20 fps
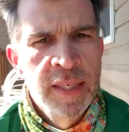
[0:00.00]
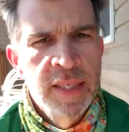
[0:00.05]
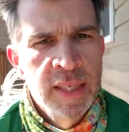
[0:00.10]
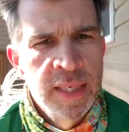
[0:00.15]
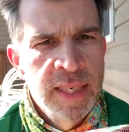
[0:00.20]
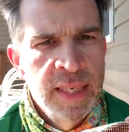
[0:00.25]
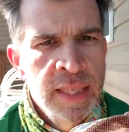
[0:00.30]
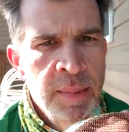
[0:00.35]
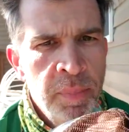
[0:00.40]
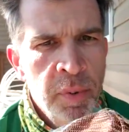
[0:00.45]
a
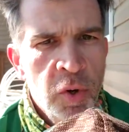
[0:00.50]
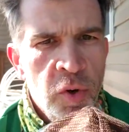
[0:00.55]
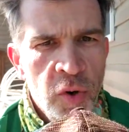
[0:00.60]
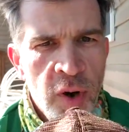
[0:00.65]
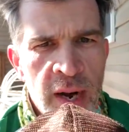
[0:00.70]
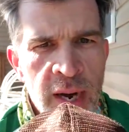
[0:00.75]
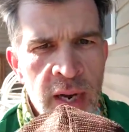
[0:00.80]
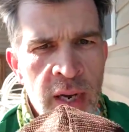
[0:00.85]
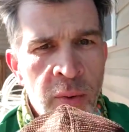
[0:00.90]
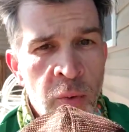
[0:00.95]
deep
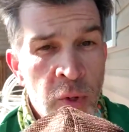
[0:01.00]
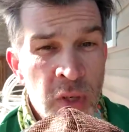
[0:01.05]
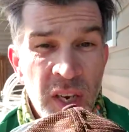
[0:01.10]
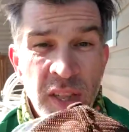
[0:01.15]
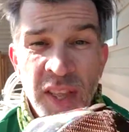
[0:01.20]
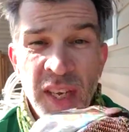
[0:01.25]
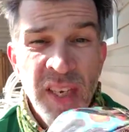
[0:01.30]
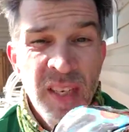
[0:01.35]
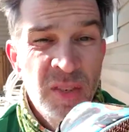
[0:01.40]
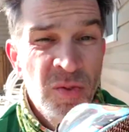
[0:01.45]
crown, which I
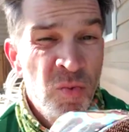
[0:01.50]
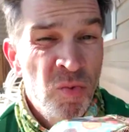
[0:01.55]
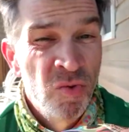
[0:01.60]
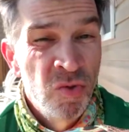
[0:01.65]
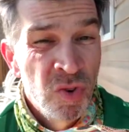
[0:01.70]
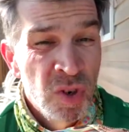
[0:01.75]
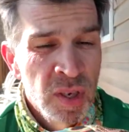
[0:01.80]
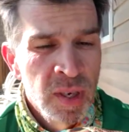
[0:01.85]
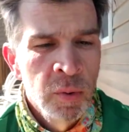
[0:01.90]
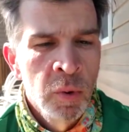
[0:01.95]
think is
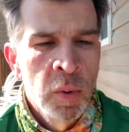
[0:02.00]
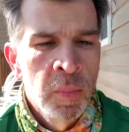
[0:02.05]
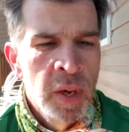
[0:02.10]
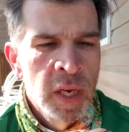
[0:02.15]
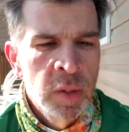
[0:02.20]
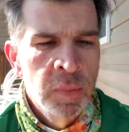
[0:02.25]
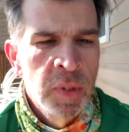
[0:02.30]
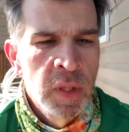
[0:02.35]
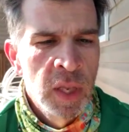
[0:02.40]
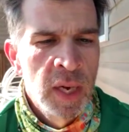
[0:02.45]
really what
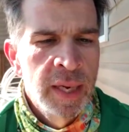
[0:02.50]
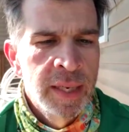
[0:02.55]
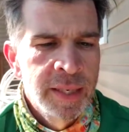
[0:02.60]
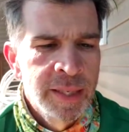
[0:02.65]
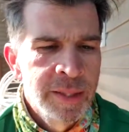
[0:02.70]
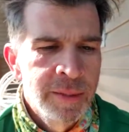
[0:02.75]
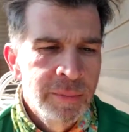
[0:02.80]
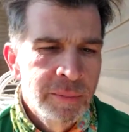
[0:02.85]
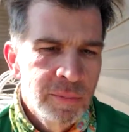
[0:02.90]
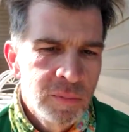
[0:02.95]
makes me like
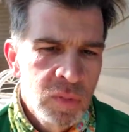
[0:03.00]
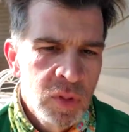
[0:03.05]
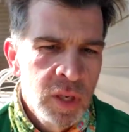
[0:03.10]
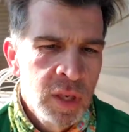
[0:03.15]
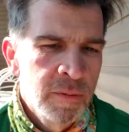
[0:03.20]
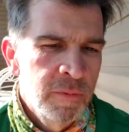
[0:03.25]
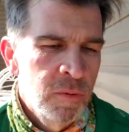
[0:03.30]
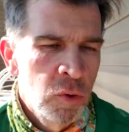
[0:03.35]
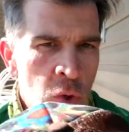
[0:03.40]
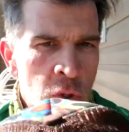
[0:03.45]
it. And
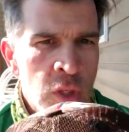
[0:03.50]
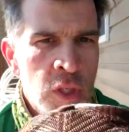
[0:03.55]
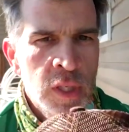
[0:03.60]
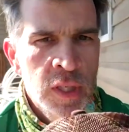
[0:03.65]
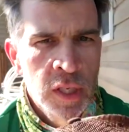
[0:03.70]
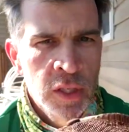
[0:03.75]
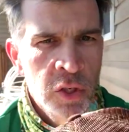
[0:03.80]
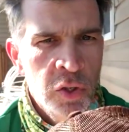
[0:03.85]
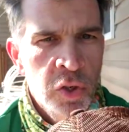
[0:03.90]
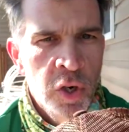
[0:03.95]
of course, it's
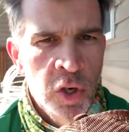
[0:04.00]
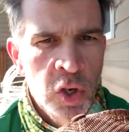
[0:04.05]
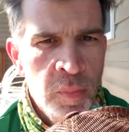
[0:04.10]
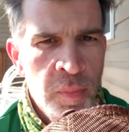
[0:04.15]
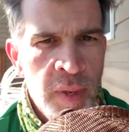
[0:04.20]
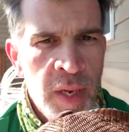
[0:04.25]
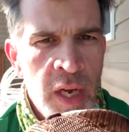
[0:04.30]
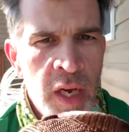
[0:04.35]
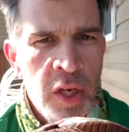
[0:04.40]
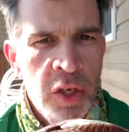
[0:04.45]
got the trucker
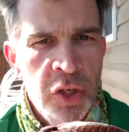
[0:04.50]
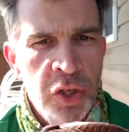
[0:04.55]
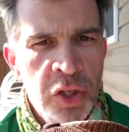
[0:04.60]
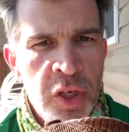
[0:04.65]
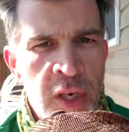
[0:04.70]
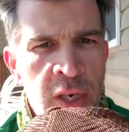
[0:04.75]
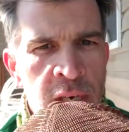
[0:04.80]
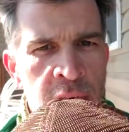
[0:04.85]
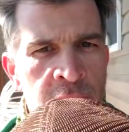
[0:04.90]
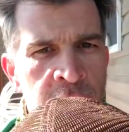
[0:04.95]
mesh,
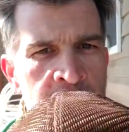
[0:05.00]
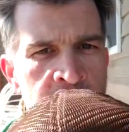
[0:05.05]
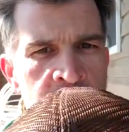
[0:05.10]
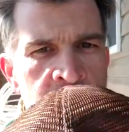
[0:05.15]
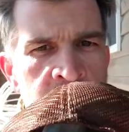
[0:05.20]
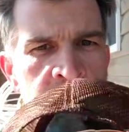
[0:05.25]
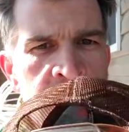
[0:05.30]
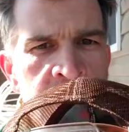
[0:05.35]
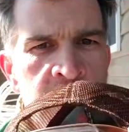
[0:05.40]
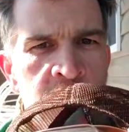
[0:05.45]
and it has
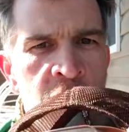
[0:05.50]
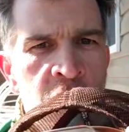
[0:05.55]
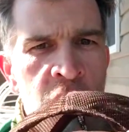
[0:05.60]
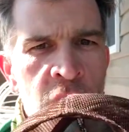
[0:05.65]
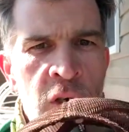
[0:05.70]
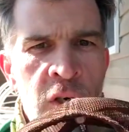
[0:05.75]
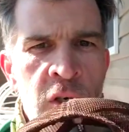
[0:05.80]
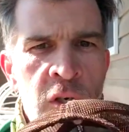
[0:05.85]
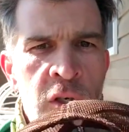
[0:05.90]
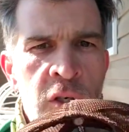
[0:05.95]
the
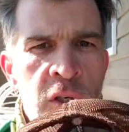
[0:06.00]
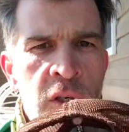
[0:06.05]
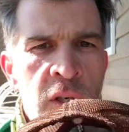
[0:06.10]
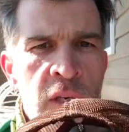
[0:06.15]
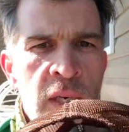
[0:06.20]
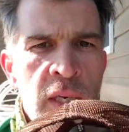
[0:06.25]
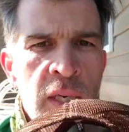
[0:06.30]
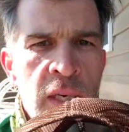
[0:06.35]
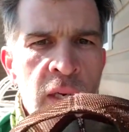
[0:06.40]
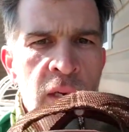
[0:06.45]
trucker
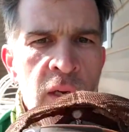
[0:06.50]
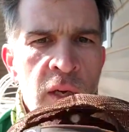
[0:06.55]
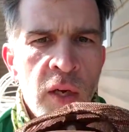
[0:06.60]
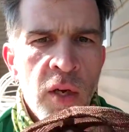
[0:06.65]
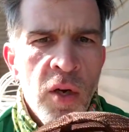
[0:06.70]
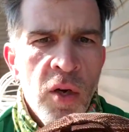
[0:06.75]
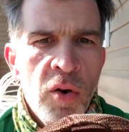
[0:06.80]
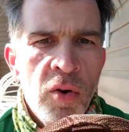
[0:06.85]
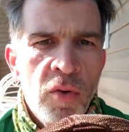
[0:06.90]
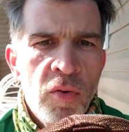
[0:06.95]

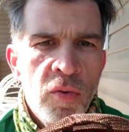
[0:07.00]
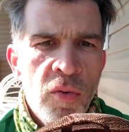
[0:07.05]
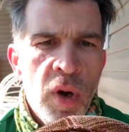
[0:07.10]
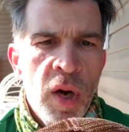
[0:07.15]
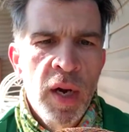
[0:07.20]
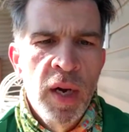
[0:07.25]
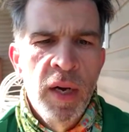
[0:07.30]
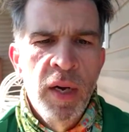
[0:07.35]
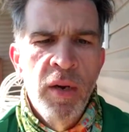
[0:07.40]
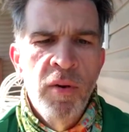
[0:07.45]

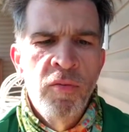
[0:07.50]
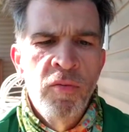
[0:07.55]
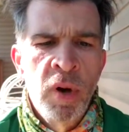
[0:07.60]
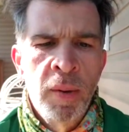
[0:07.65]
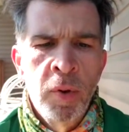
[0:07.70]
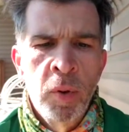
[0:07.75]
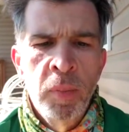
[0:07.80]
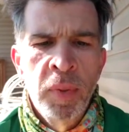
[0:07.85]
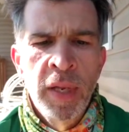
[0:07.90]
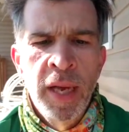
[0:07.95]

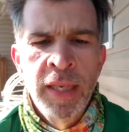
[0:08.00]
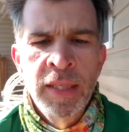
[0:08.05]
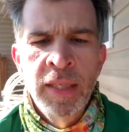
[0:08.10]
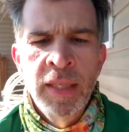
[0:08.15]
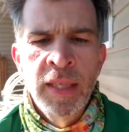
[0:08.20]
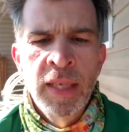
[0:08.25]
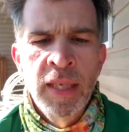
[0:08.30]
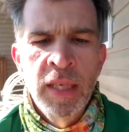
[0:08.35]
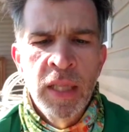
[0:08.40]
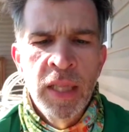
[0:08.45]
rubber
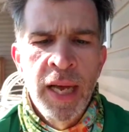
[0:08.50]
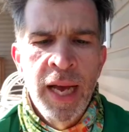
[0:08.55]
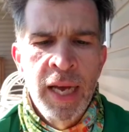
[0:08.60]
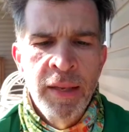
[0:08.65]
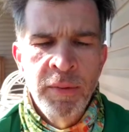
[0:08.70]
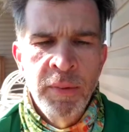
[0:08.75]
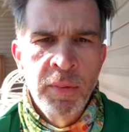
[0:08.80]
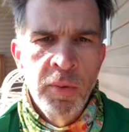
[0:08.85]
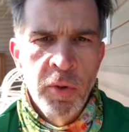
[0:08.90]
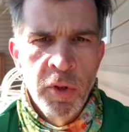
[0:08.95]
plasticky
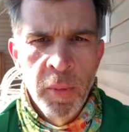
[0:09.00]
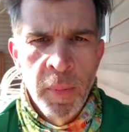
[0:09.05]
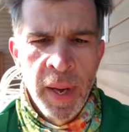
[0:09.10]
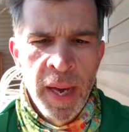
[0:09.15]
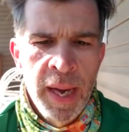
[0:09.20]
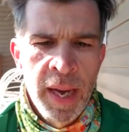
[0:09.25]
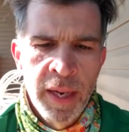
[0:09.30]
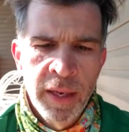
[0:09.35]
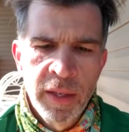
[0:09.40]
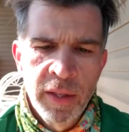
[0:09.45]
clasps on the
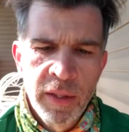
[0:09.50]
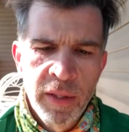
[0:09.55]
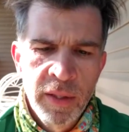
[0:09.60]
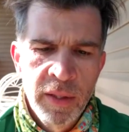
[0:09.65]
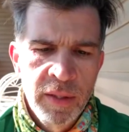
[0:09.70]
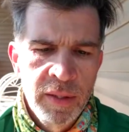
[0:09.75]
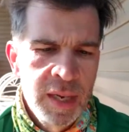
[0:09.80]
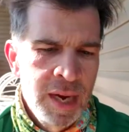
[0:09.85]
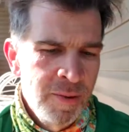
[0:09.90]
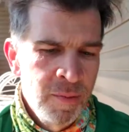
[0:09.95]
back.
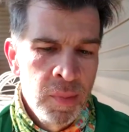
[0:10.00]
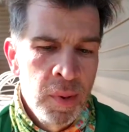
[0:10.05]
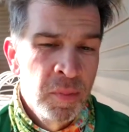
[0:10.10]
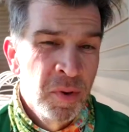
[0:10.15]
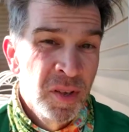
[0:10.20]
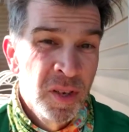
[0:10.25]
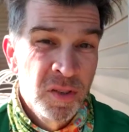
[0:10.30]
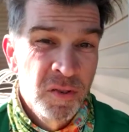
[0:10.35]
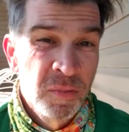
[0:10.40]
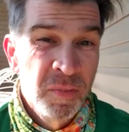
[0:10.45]
I remember
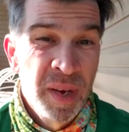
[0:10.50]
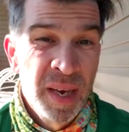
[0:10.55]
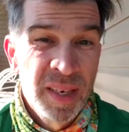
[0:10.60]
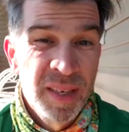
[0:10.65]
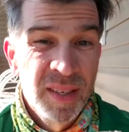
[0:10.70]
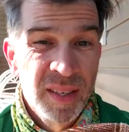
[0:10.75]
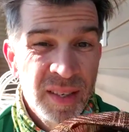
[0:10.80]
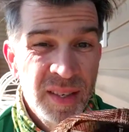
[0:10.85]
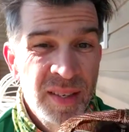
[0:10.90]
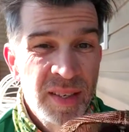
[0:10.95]
this from back
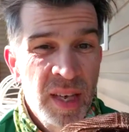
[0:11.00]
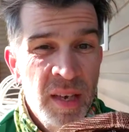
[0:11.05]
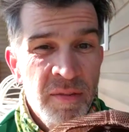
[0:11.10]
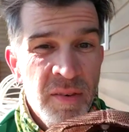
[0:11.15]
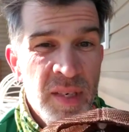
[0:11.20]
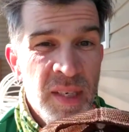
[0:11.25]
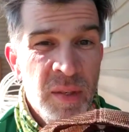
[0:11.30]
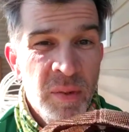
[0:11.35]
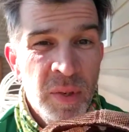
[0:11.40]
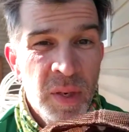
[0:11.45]
in the
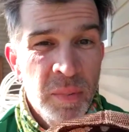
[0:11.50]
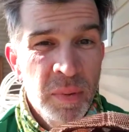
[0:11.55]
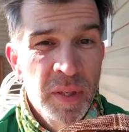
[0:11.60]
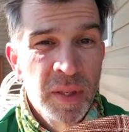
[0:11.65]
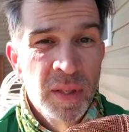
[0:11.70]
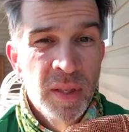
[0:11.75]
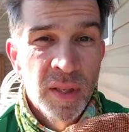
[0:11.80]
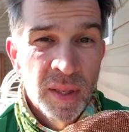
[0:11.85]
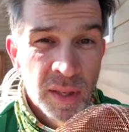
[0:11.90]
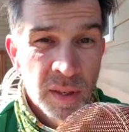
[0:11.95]
70s when I
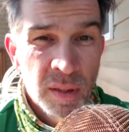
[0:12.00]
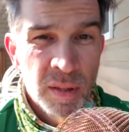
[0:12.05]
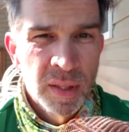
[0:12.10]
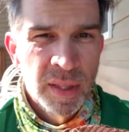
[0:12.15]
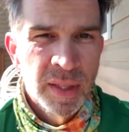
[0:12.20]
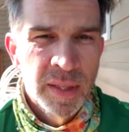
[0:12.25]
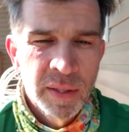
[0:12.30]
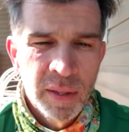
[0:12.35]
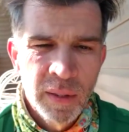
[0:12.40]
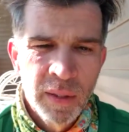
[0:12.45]
played Little
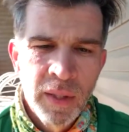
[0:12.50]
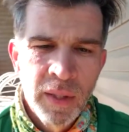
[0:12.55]
League.